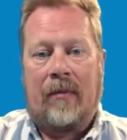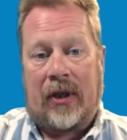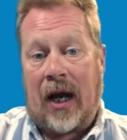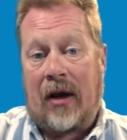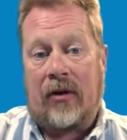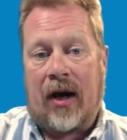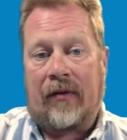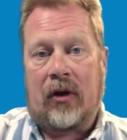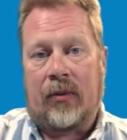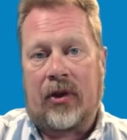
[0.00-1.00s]
But now you have
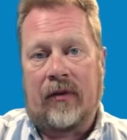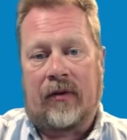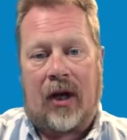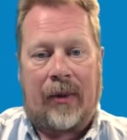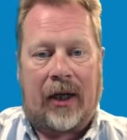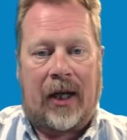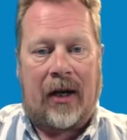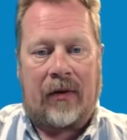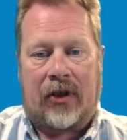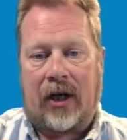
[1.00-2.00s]
the option of coming in
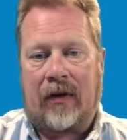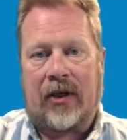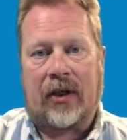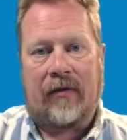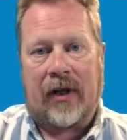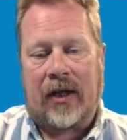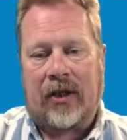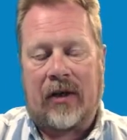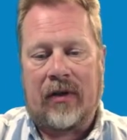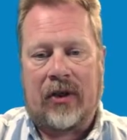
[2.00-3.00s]
here and generating a
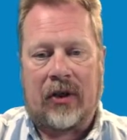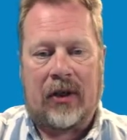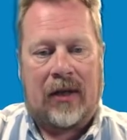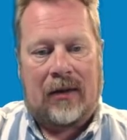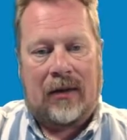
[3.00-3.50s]
VAT return.